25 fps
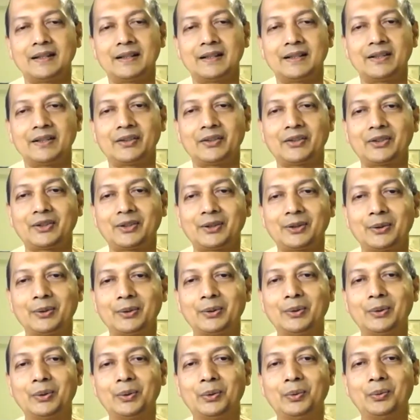
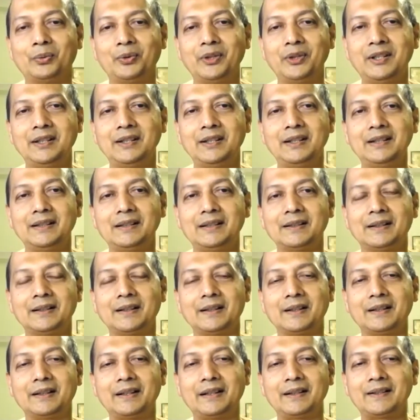So we
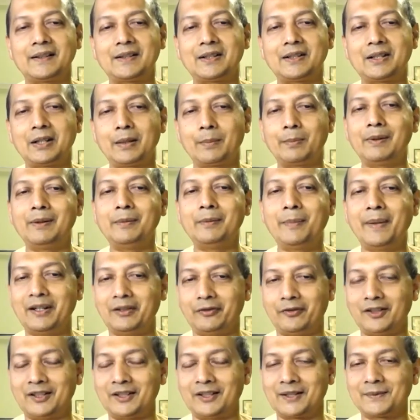get a double
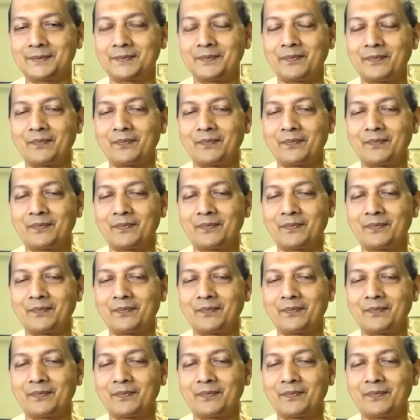benefit.